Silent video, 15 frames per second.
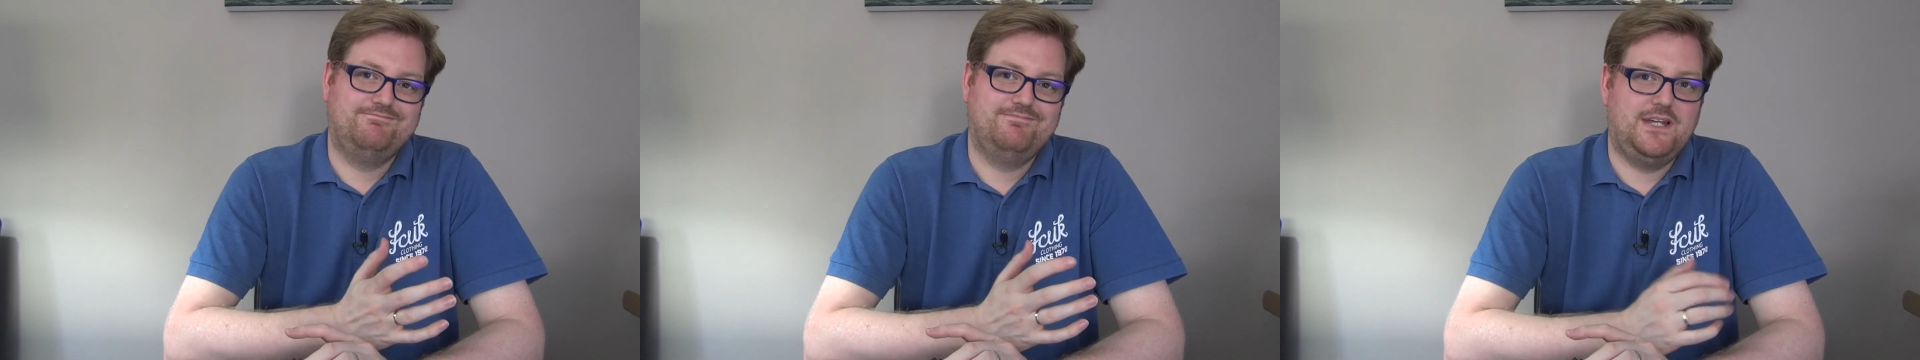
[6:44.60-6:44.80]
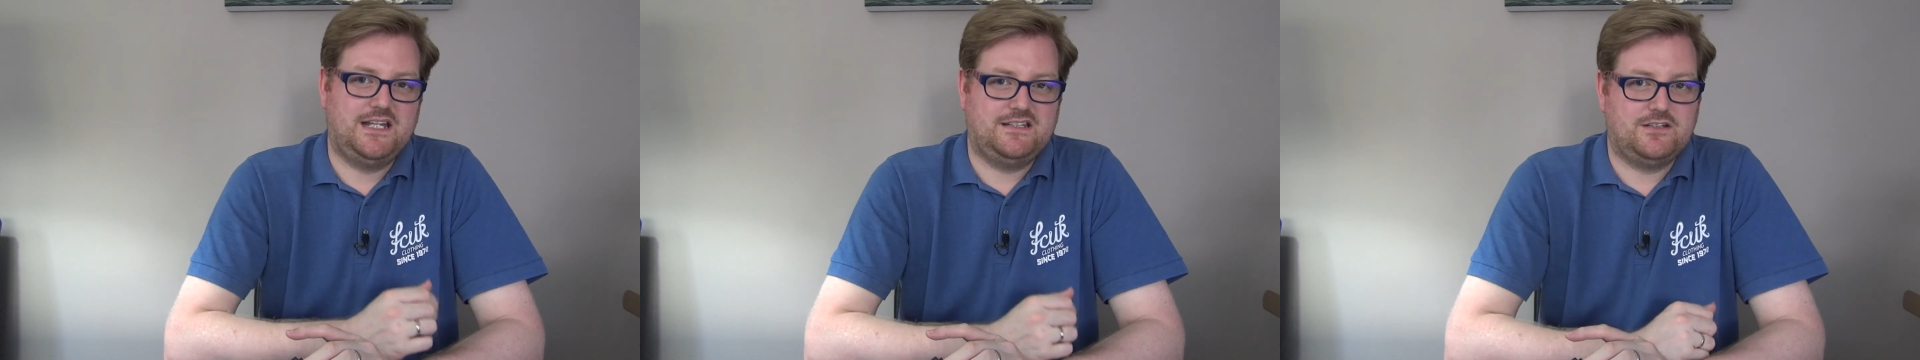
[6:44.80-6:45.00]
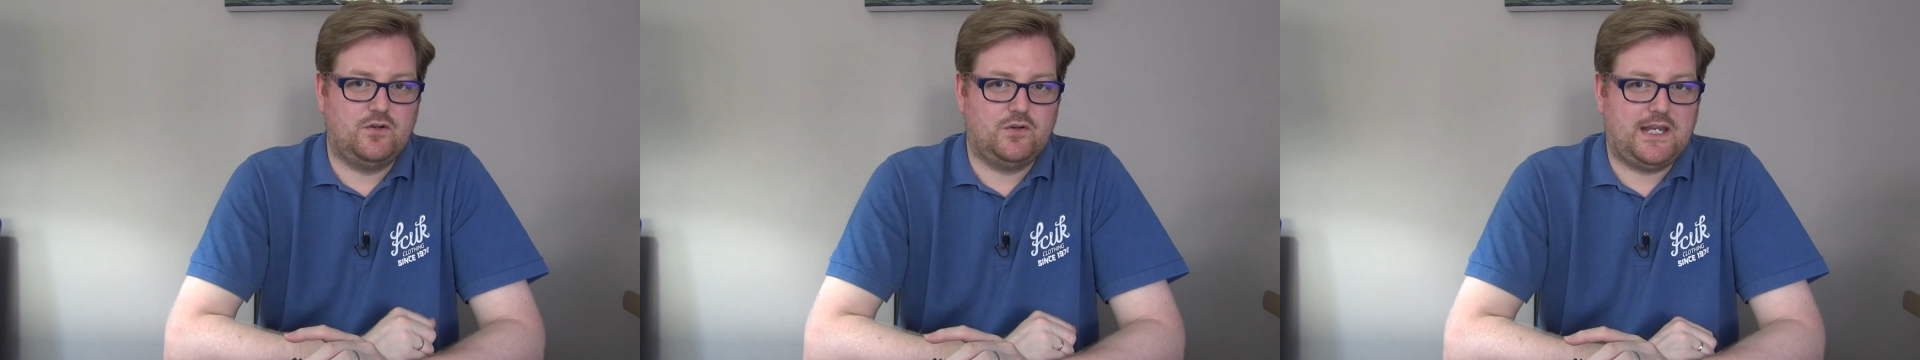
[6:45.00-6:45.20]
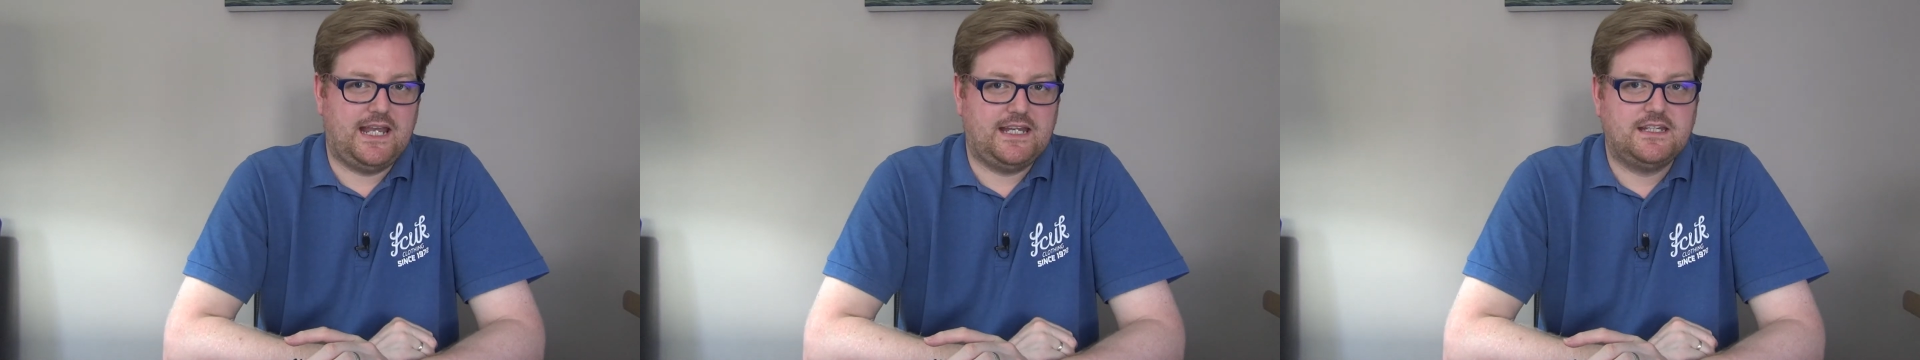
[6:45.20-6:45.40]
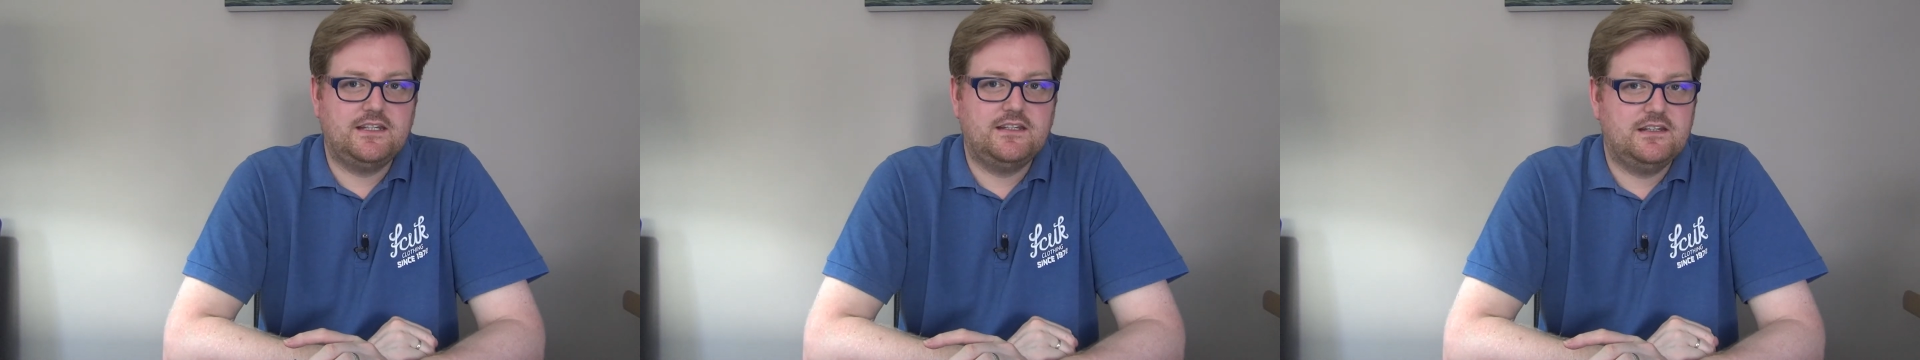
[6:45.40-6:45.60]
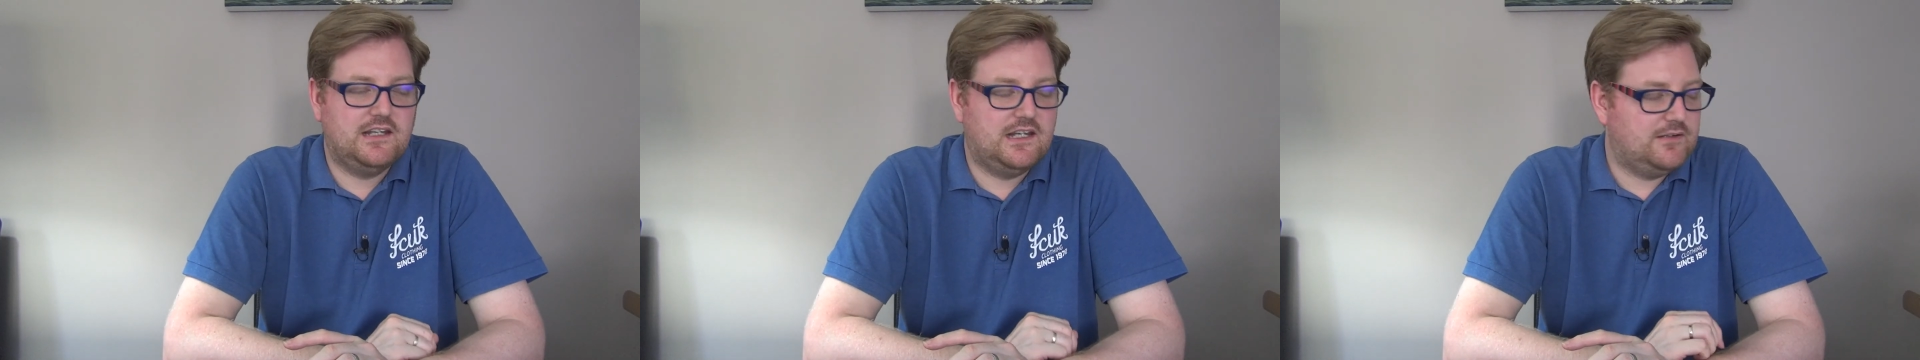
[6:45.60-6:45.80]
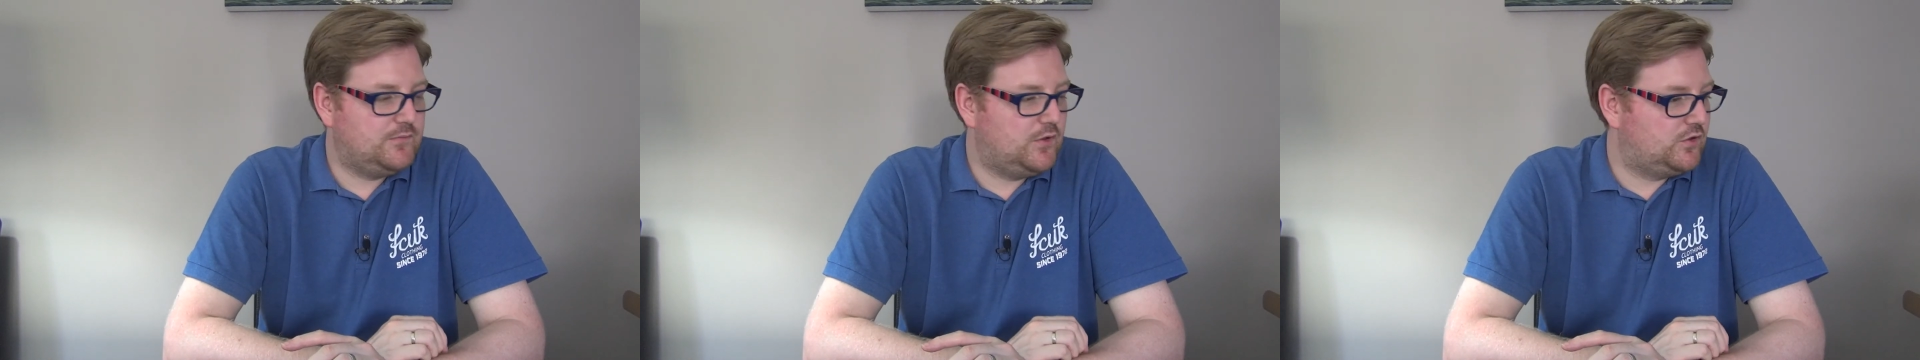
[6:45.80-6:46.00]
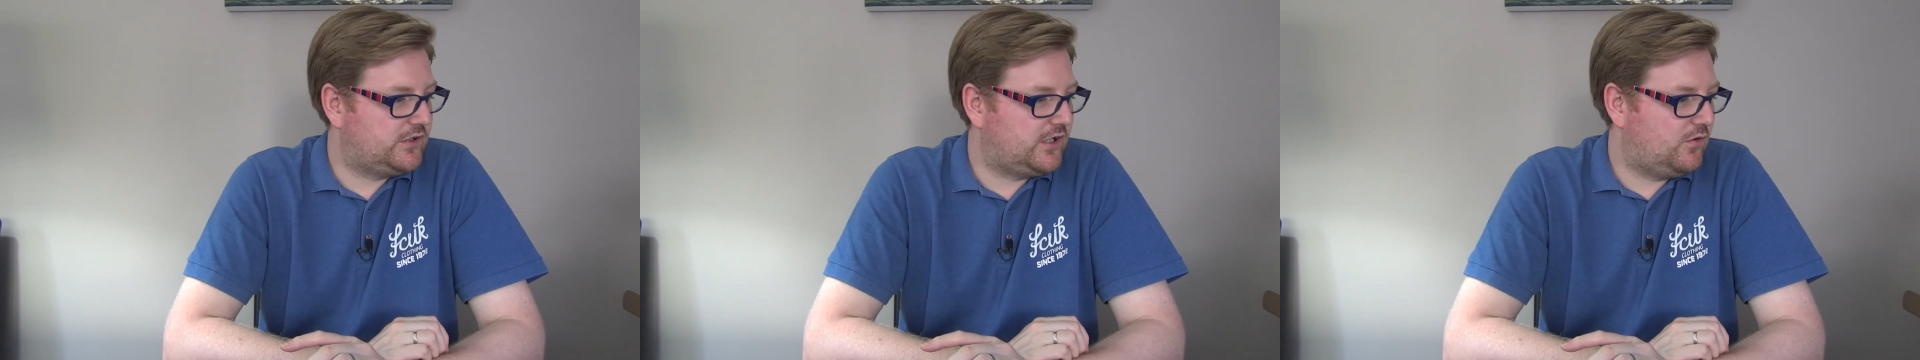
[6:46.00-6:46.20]
It's okay,
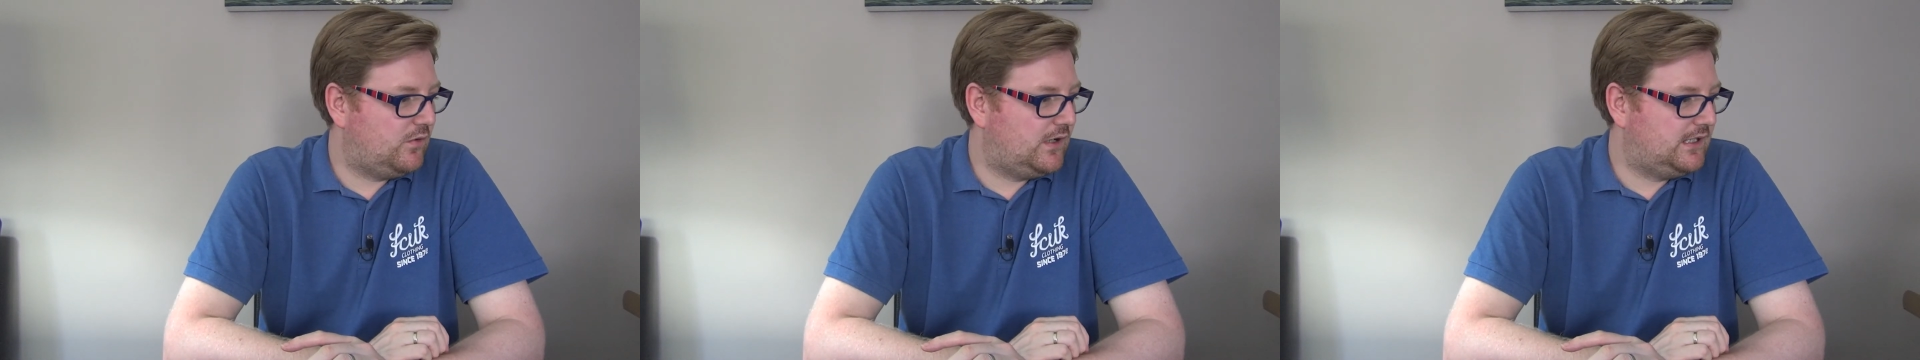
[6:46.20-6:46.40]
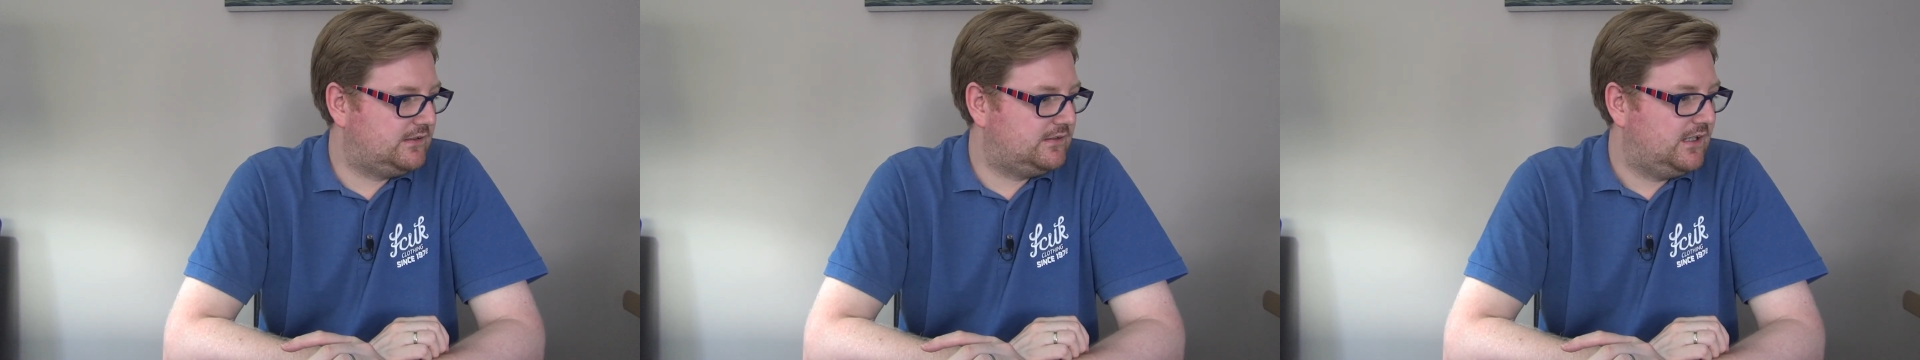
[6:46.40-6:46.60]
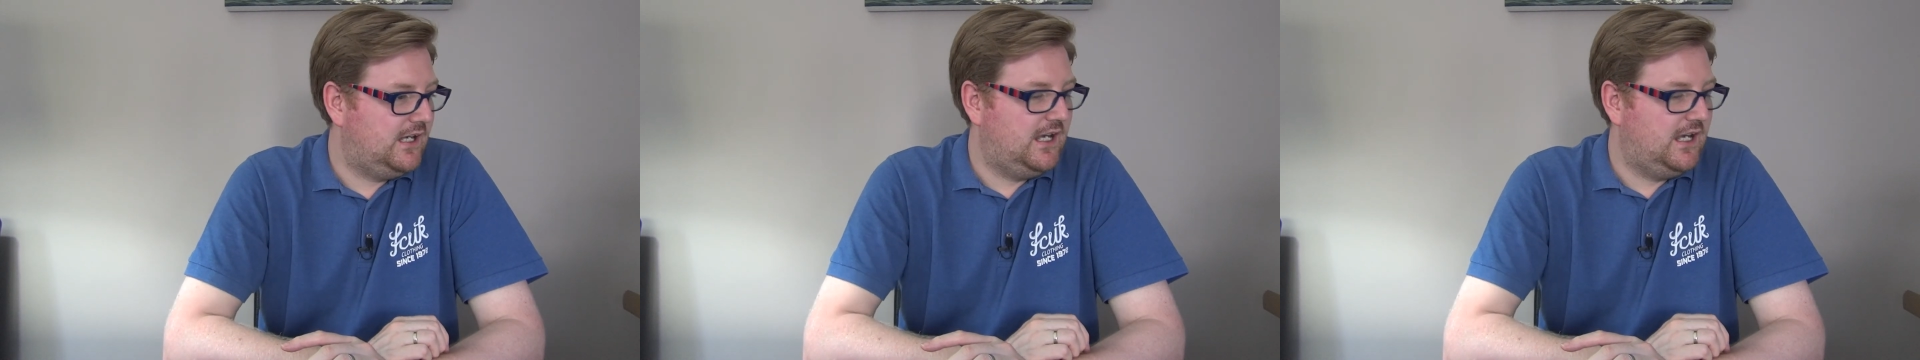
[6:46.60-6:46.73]
audio-wise.